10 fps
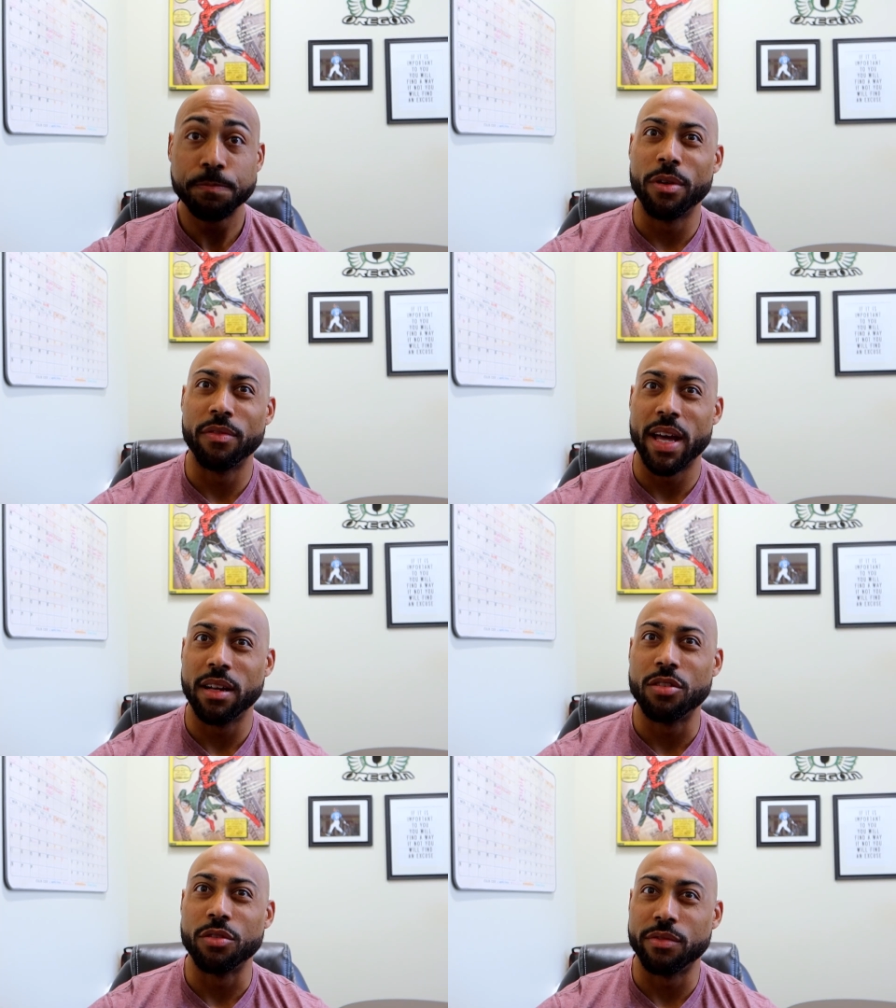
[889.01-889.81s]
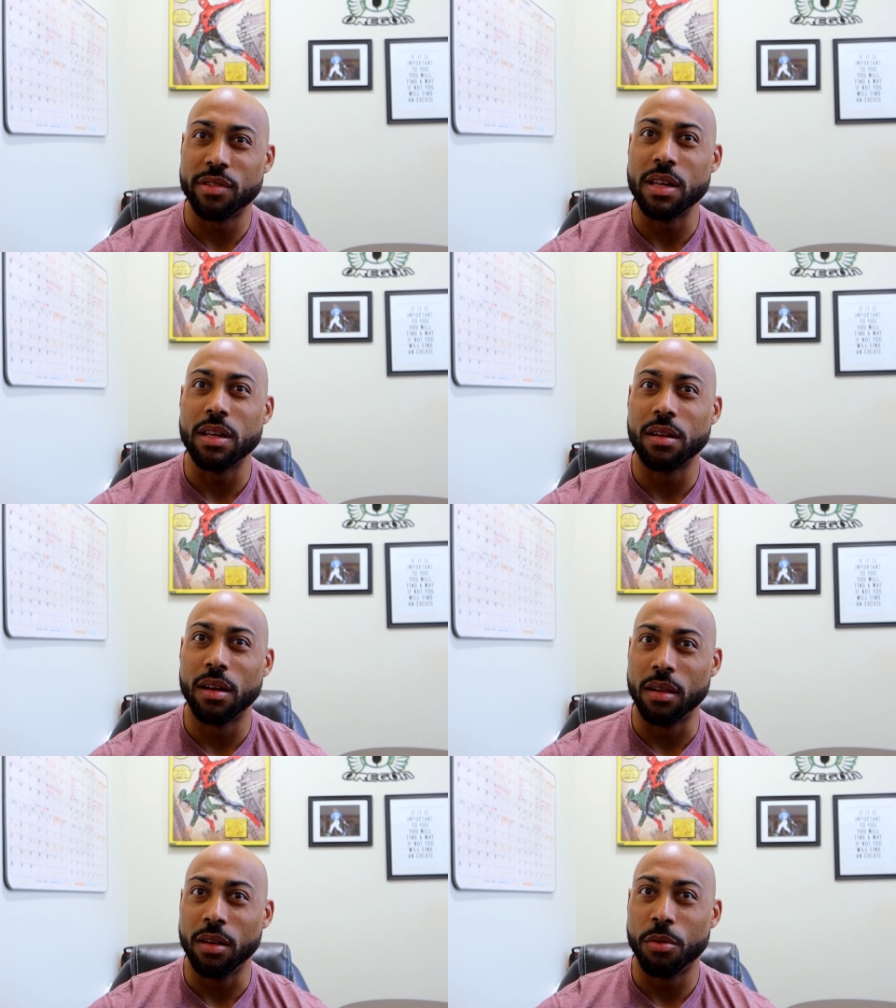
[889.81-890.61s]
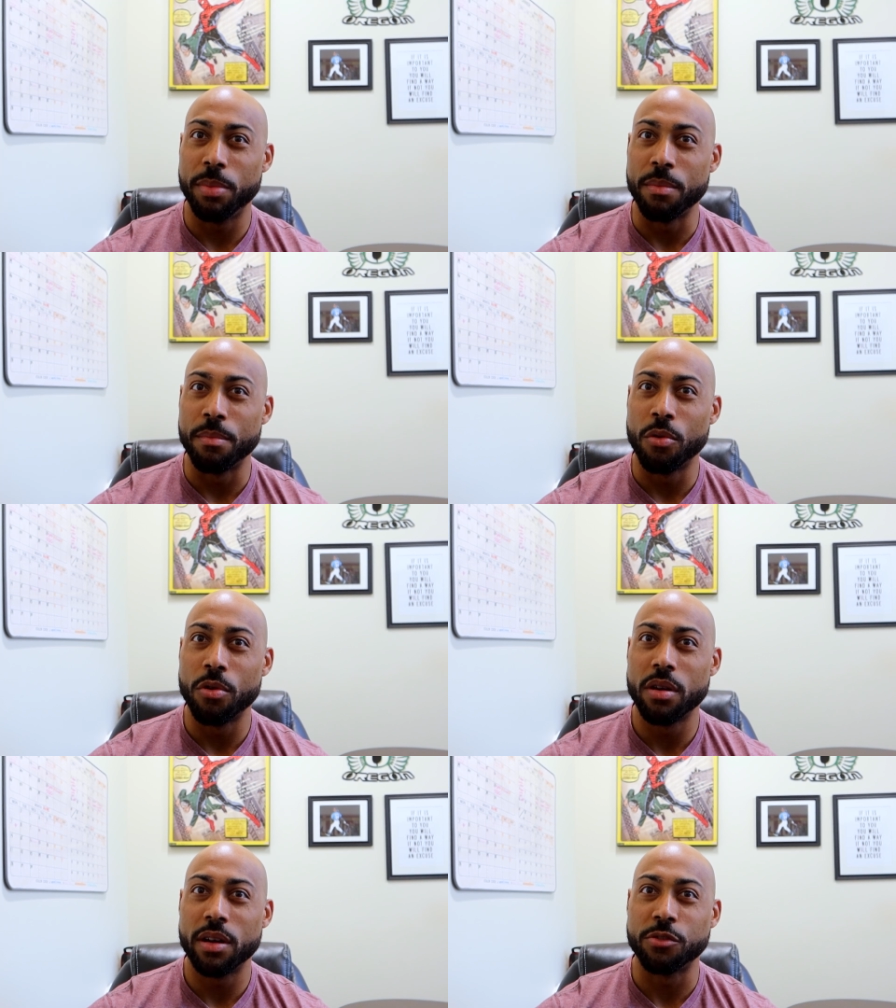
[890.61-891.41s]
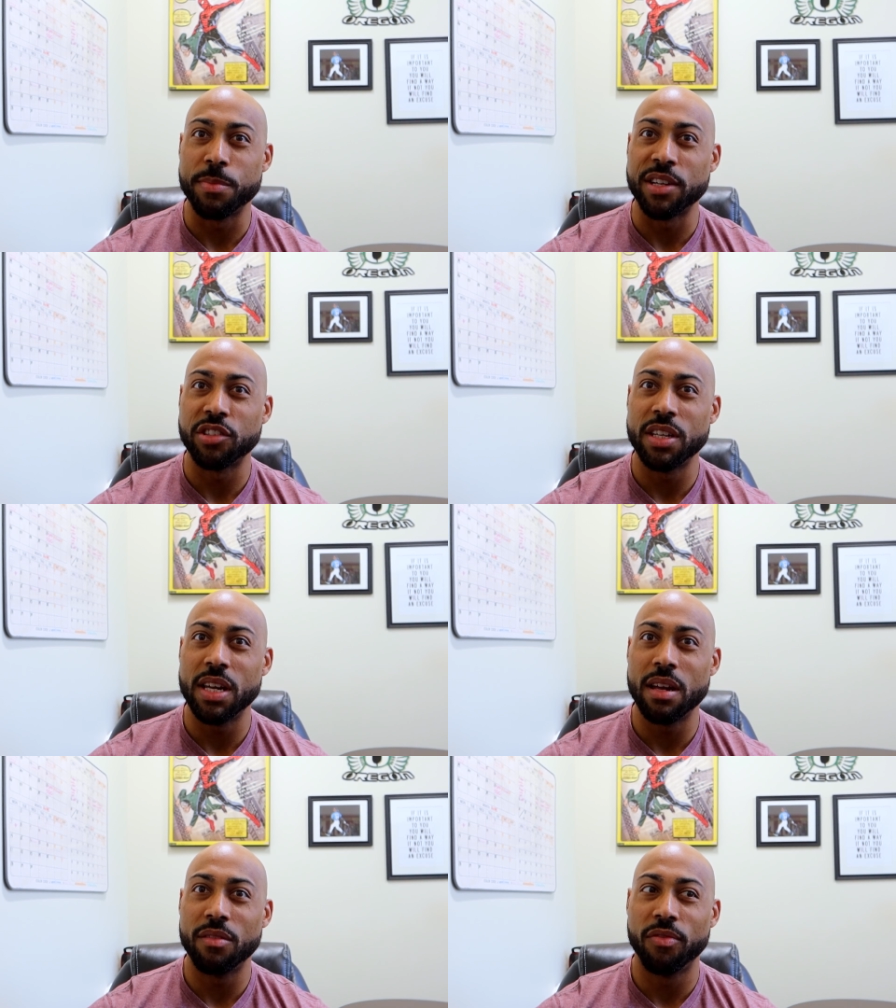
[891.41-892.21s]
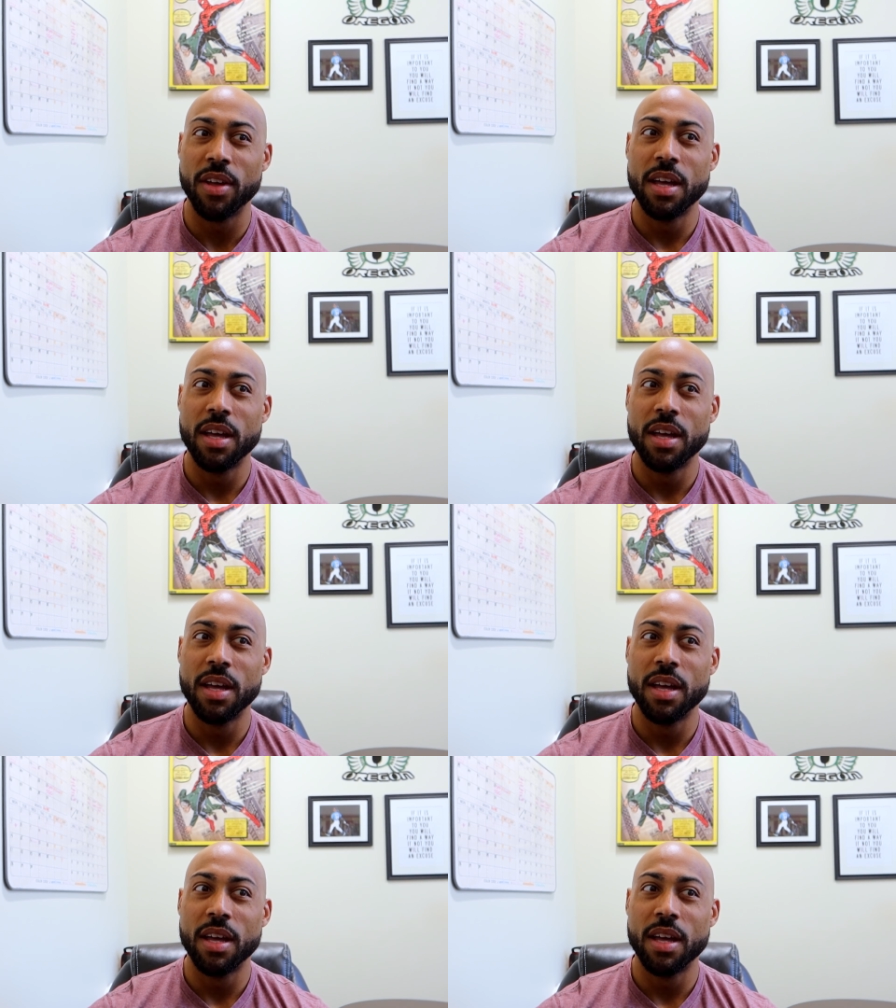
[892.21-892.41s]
I would have liked to have seen a little bit more, especially if